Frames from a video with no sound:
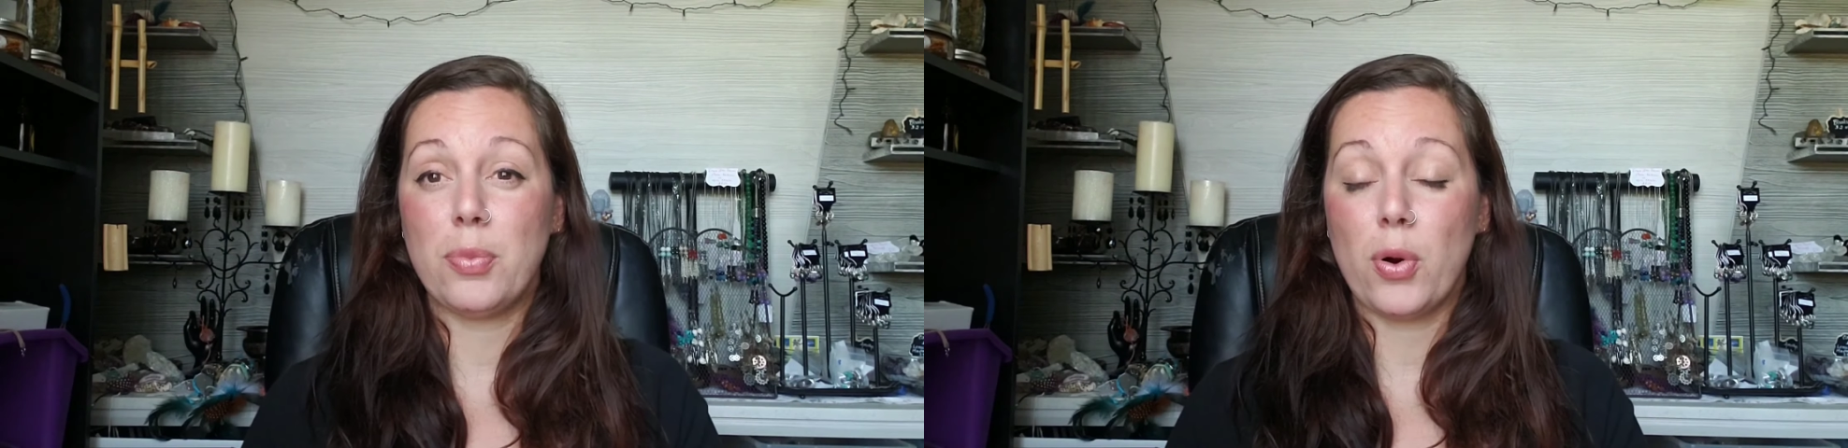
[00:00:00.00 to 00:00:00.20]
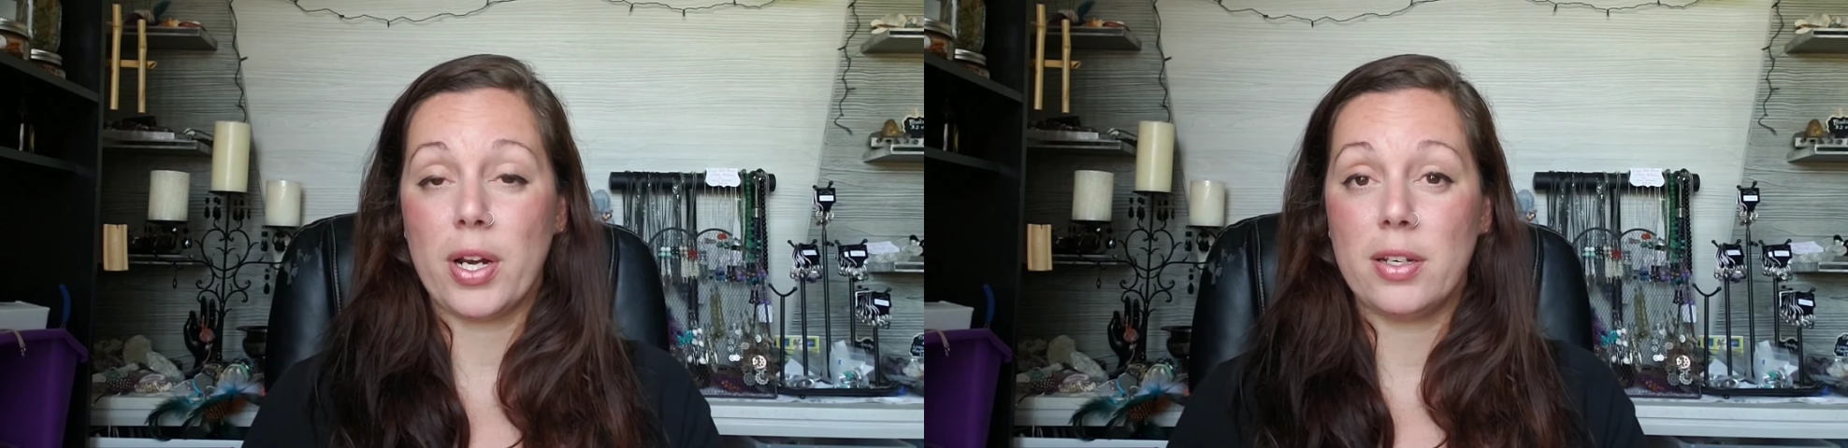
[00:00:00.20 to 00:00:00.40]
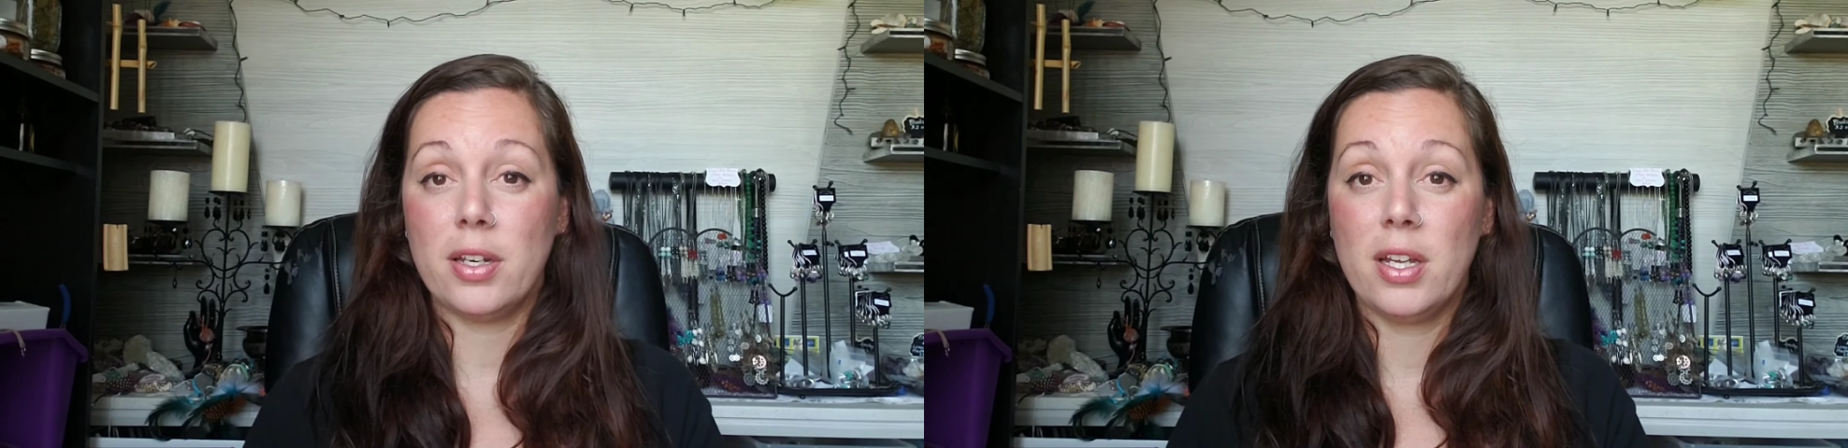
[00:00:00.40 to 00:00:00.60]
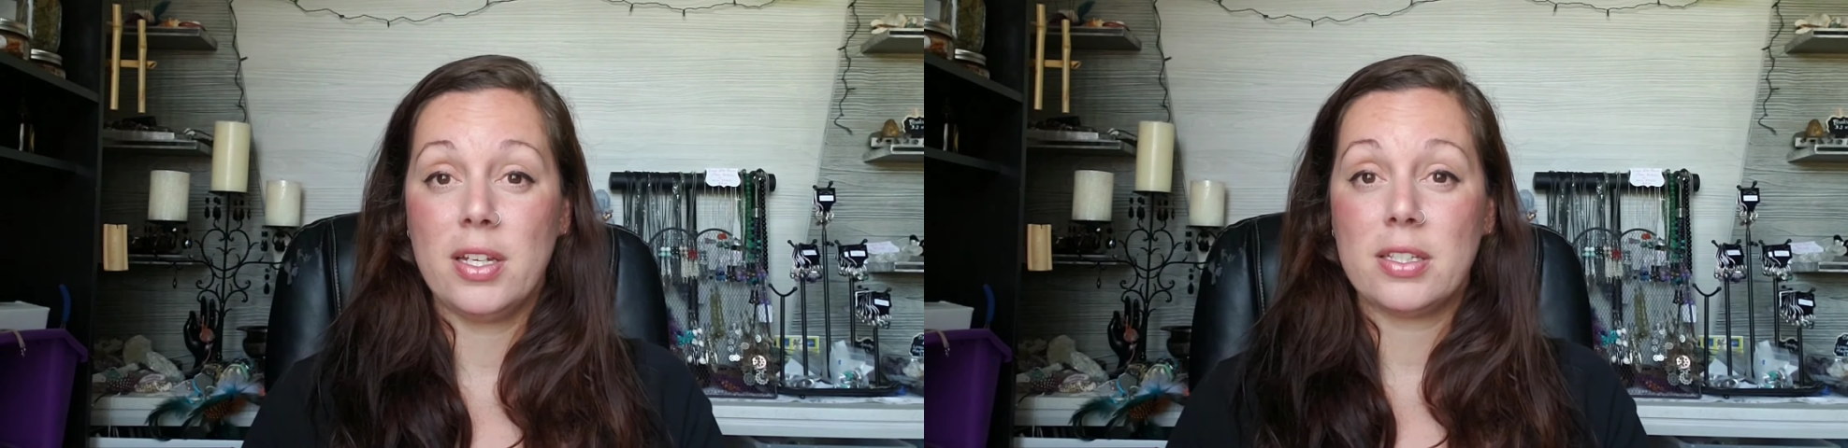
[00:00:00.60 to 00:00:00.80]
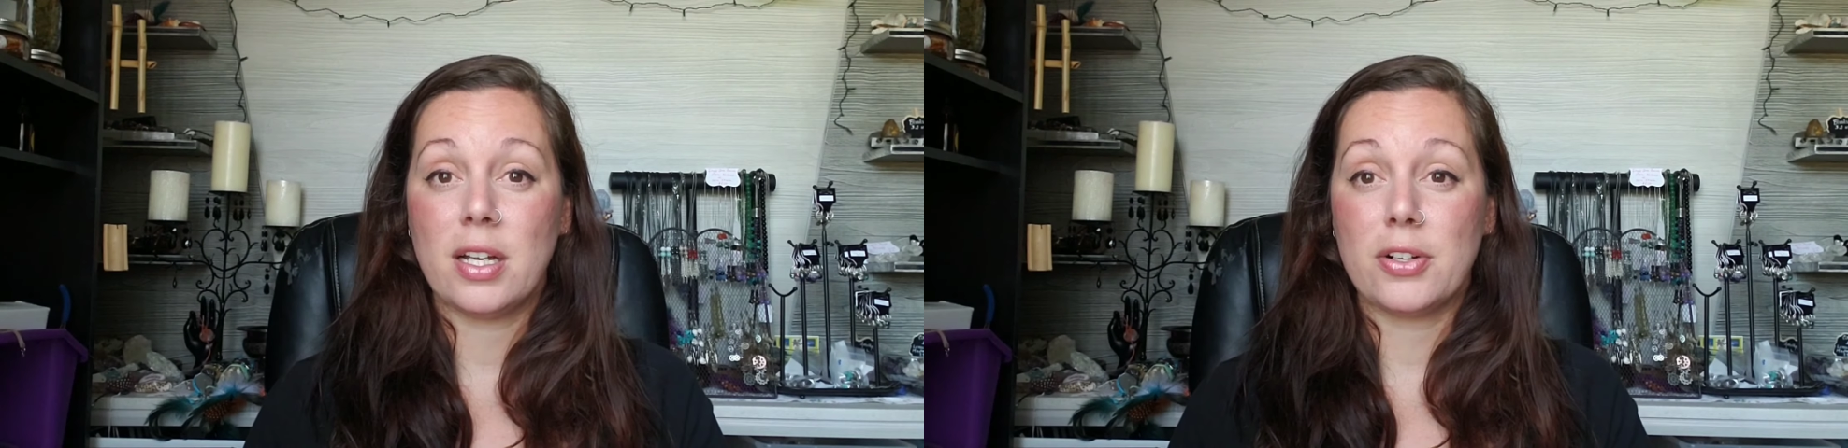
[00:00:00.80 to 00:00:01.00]
important
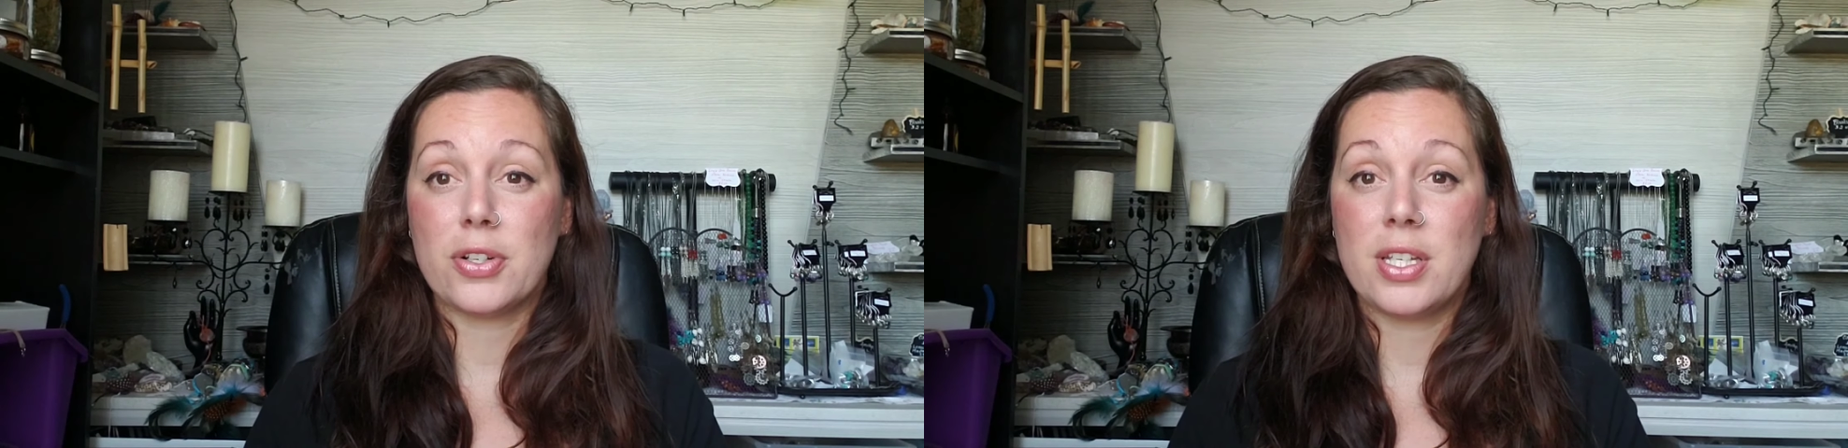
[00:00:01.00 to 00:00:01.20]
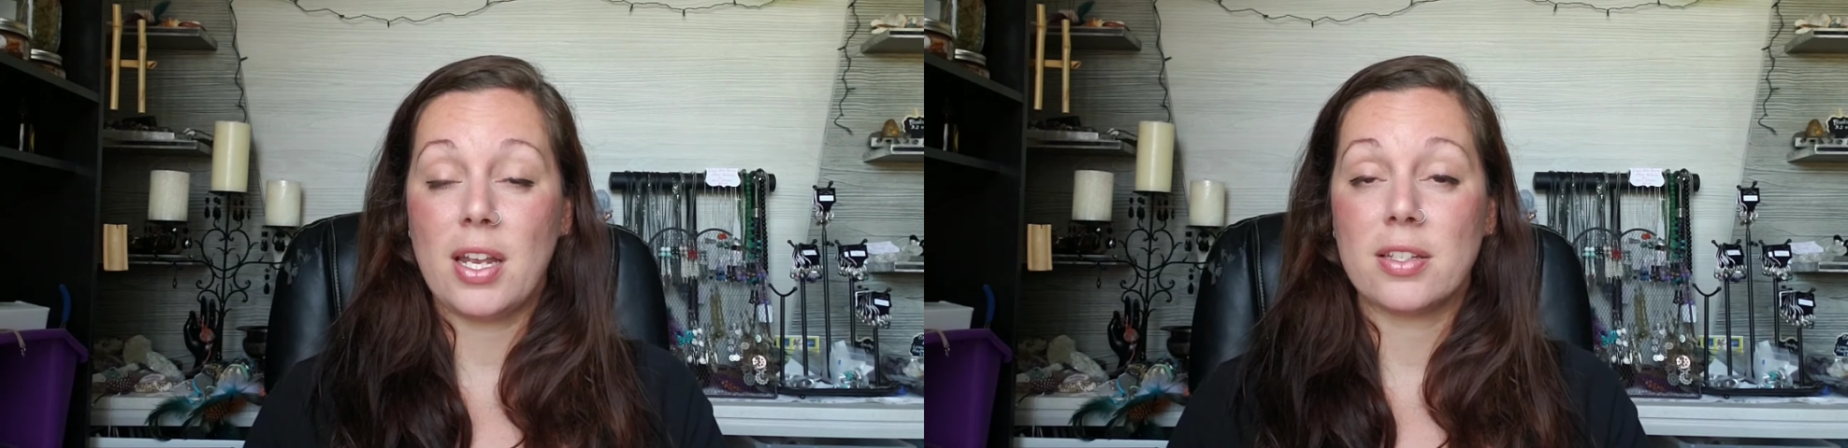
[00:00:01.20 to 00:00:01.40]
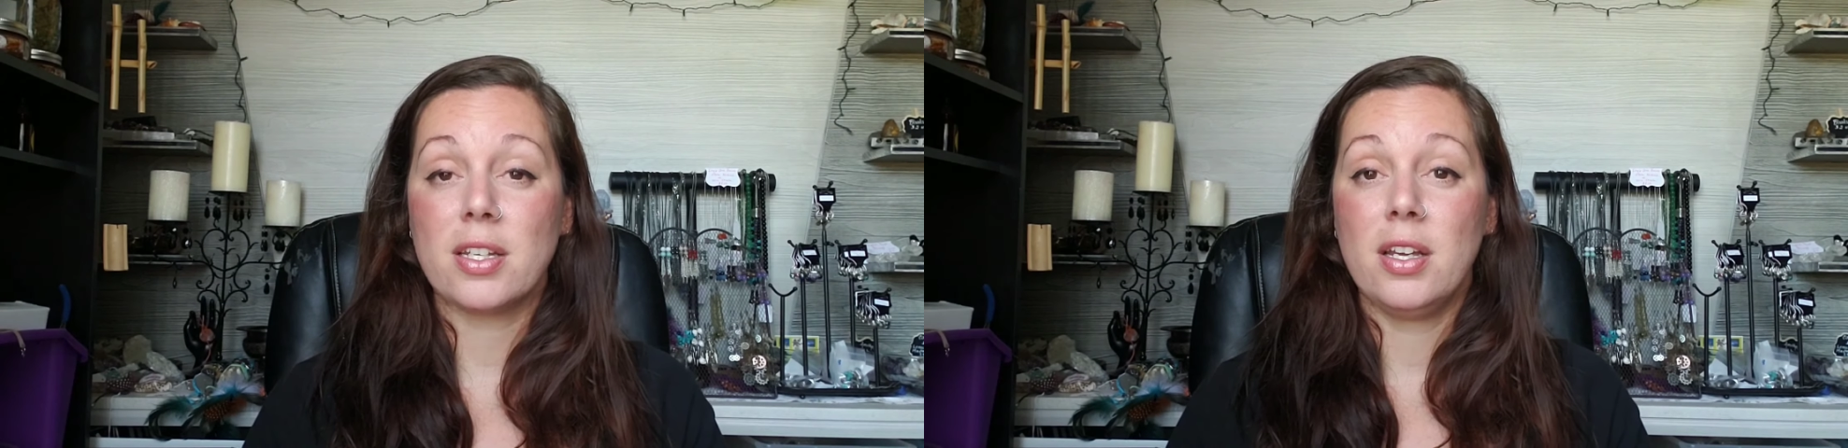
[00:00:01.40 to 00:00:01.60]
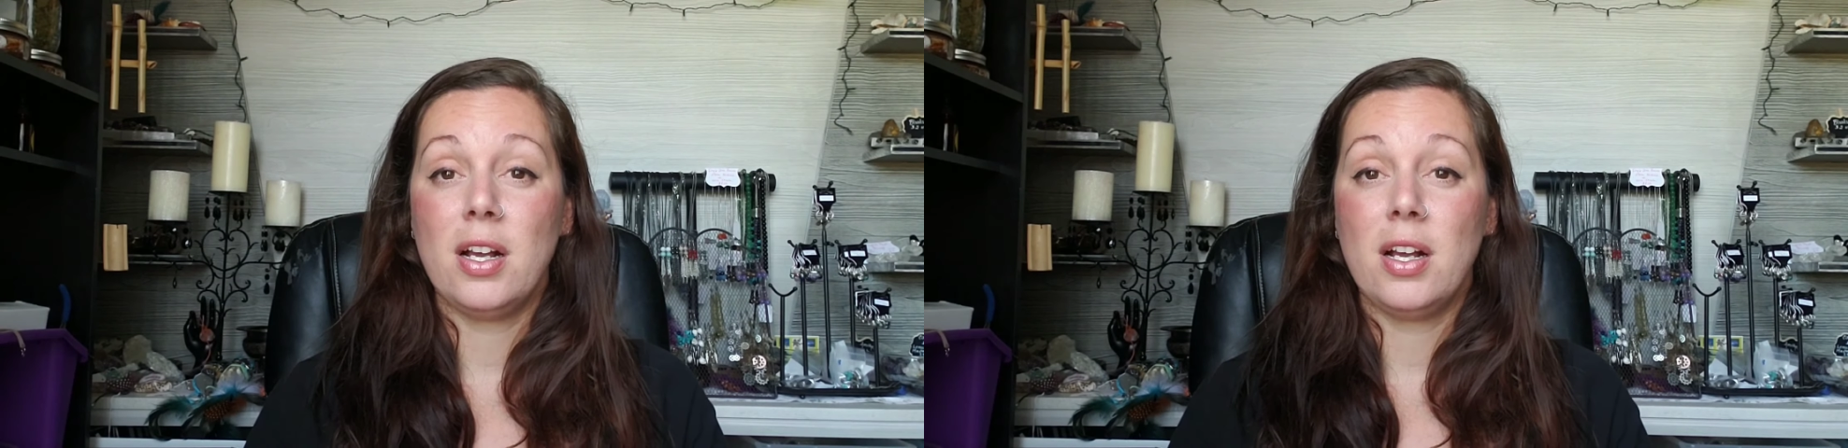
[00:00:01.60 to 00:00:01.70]
to understand.